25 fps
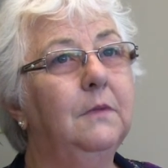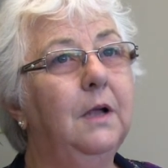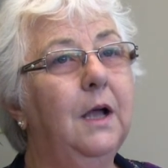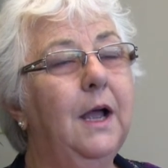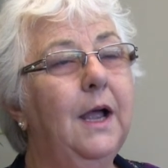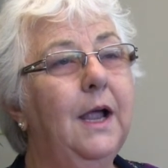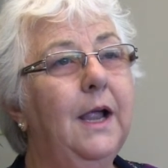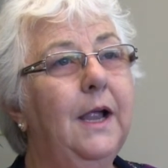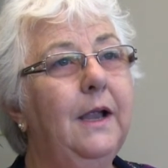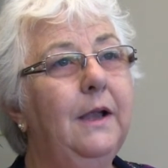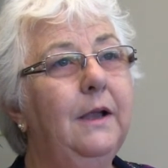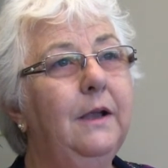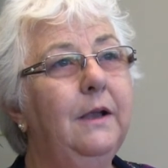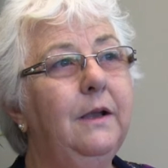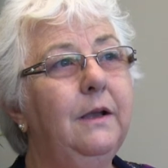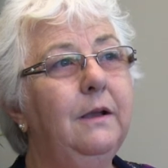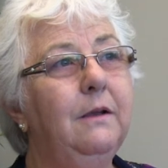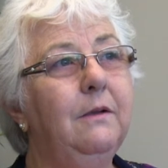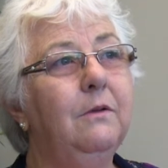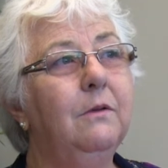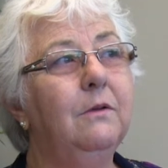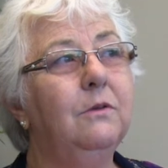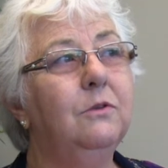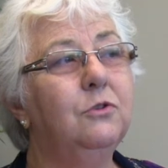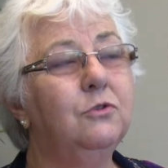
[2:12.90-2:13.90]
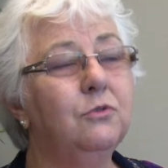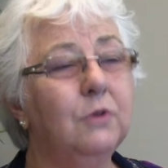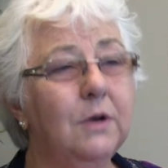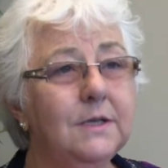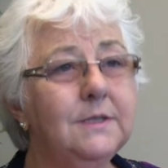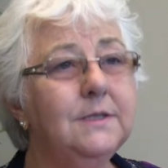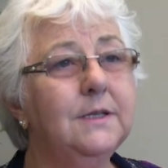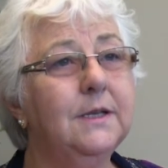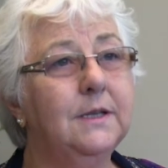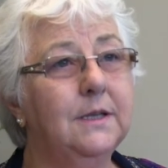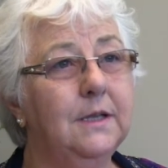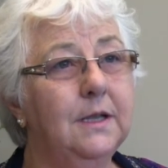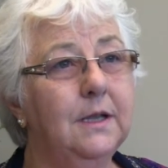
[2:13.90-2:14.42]
I
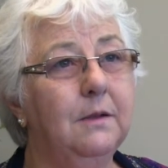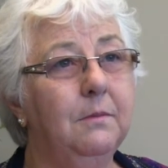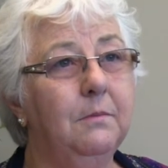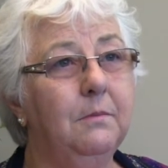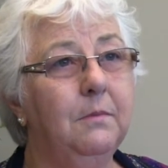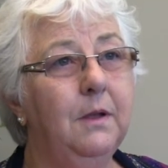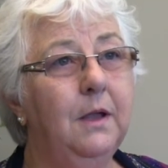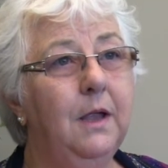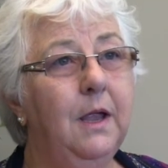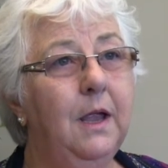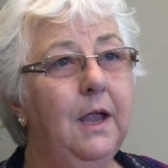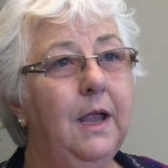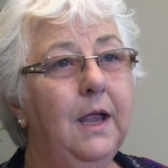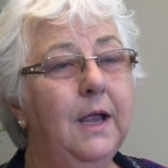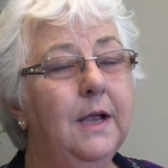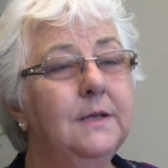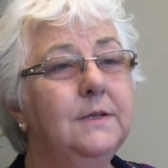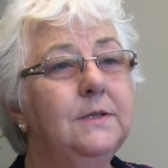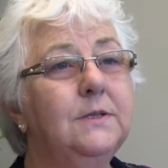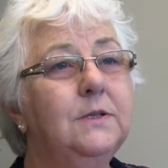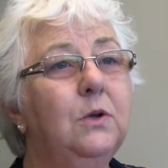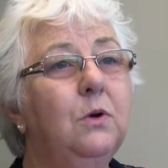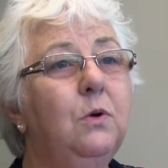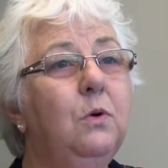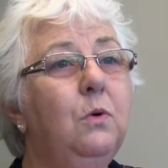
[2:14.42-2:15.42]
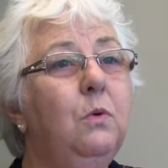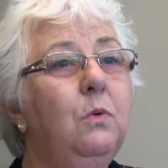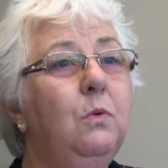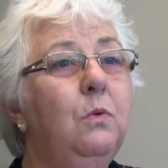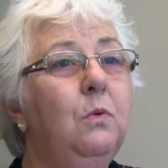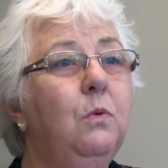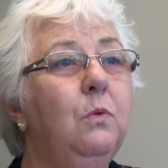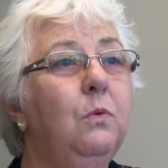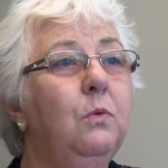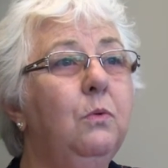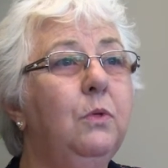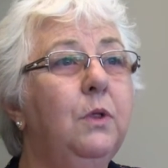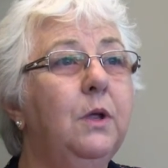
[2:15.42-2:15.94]
trusted them. And so
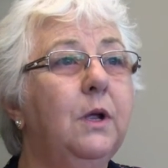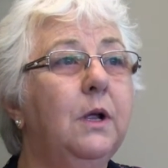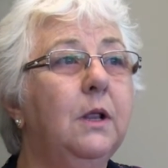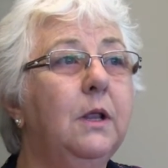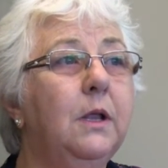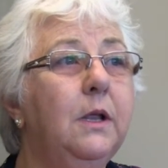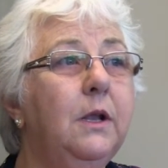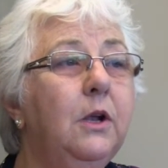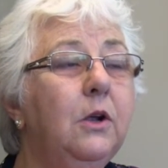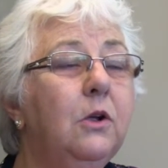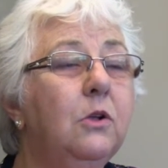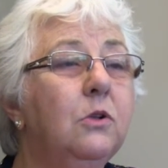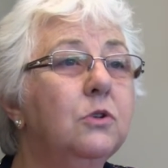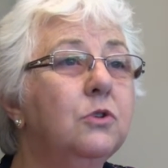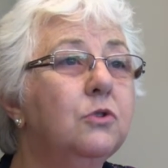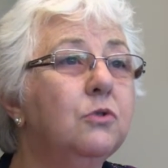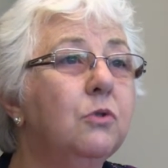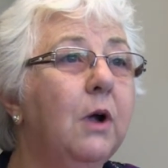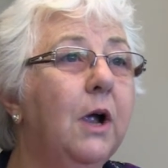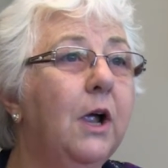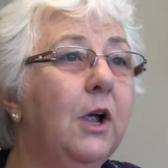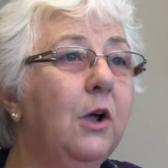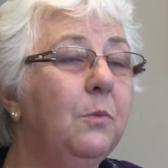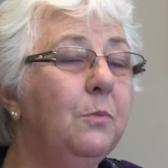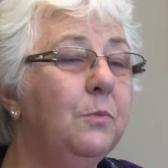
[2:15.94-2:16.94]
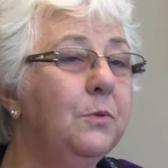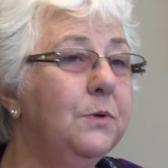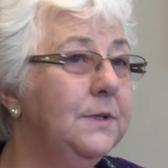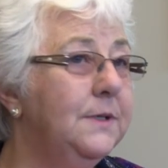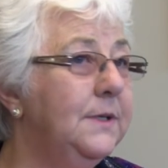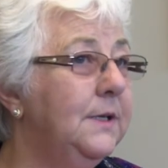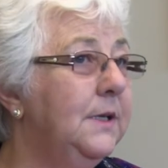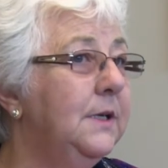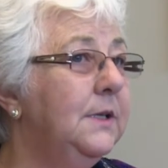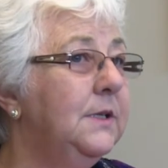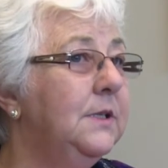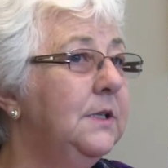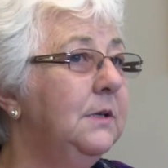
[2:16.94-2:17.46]
the clinical trial
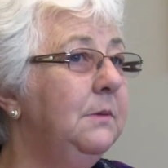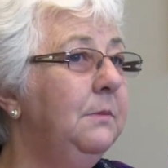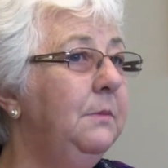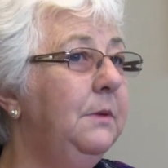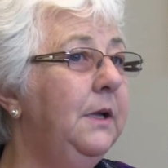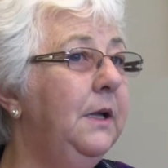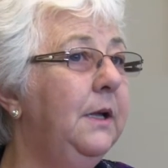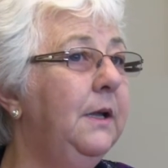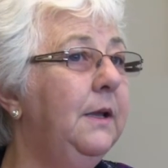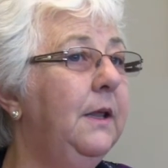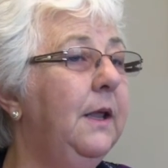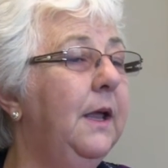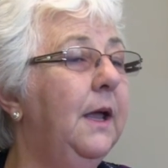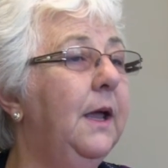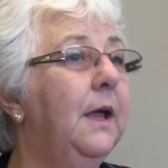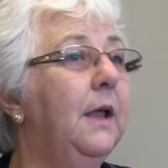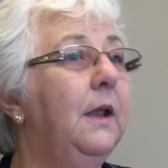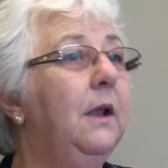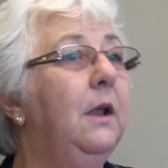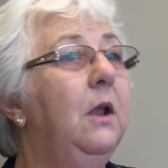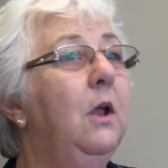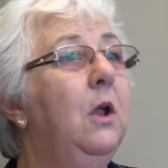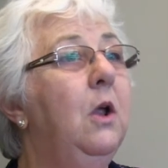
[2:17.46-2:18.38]
presented to me that